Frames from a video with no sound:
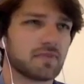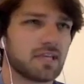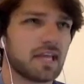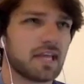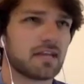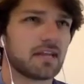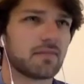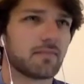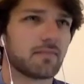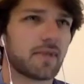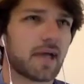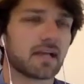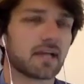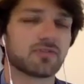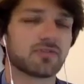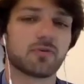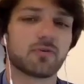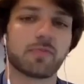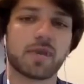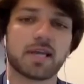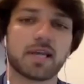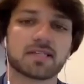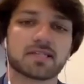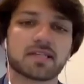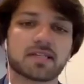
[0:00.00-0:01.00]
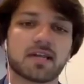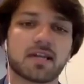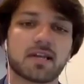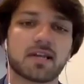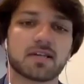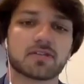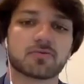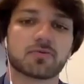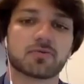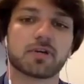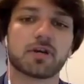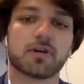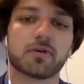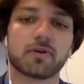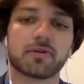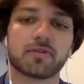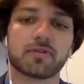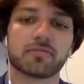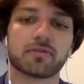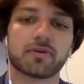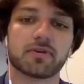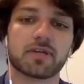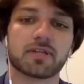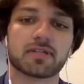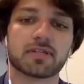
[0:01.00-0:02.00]
getting back to a baseline as we're going
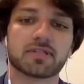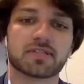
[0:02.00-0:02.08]
through it.